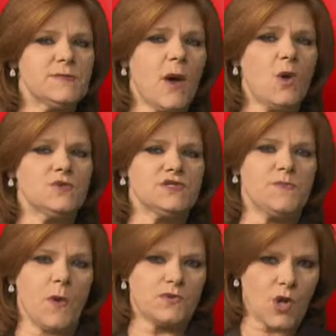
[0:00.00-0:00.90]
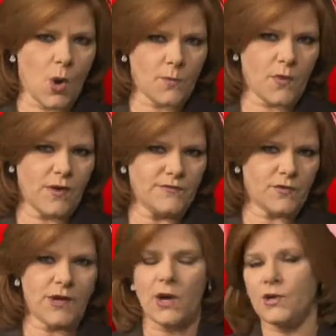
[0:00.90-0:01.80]
Symoné spoke to Oprah
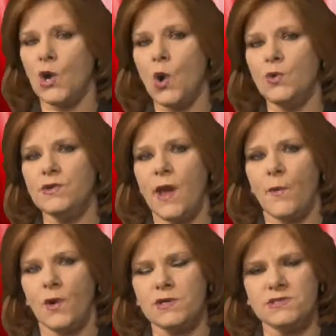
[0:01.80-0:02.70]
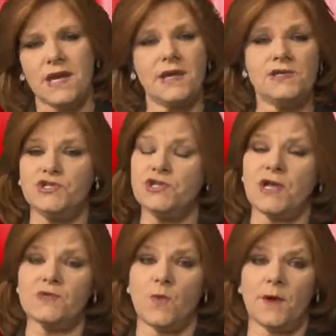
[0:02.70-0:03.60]
Winfrey on her own network, stating she
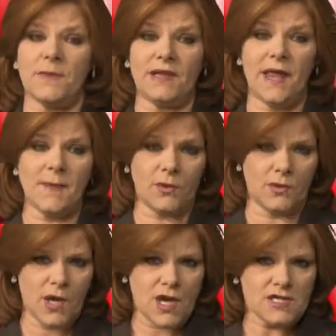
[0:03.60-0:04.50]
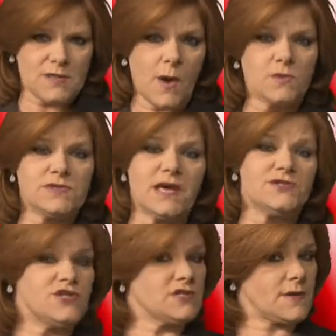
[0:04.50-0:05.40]
doesn't want to be labeled. Symoné
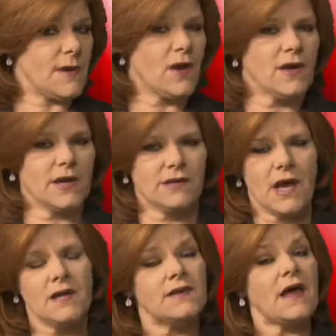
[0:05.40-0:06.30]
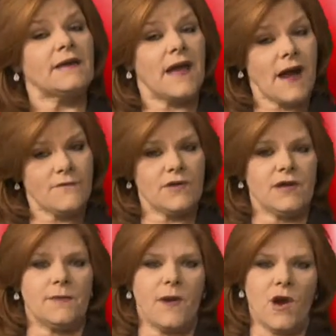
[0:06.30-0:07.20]
said she's an American, not an
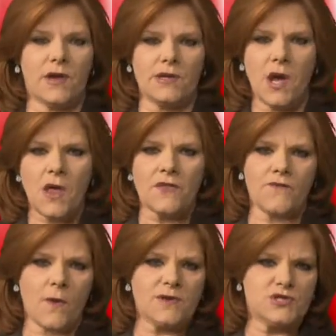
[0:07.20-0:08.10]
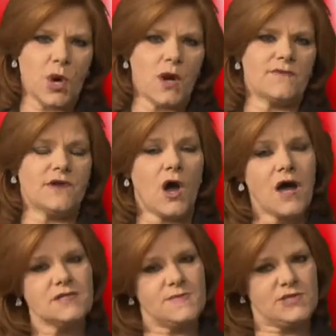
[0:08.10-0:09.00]
African American. The former star of The
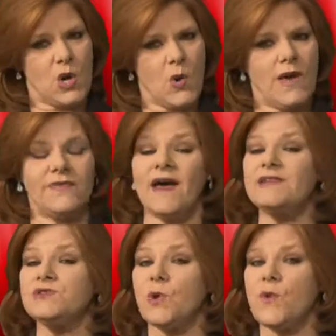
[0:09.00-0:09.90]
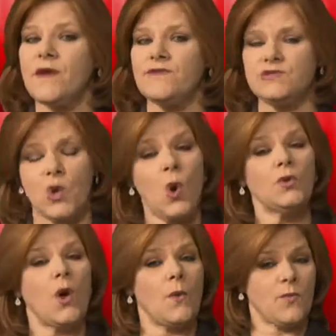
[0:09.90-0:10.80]
Cosby Show and That's So Raven
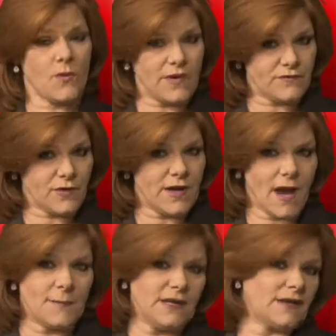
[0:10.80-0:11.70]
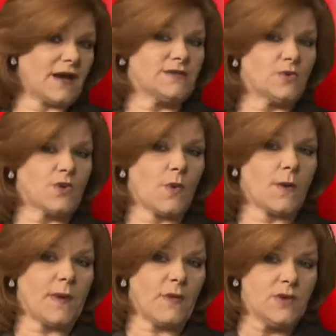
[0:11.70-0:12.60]
told Oprah Winfrey, I mean, I don't know
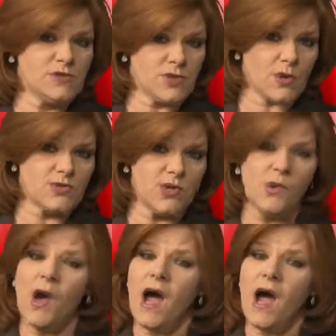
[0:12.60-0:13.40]
where my roots go to.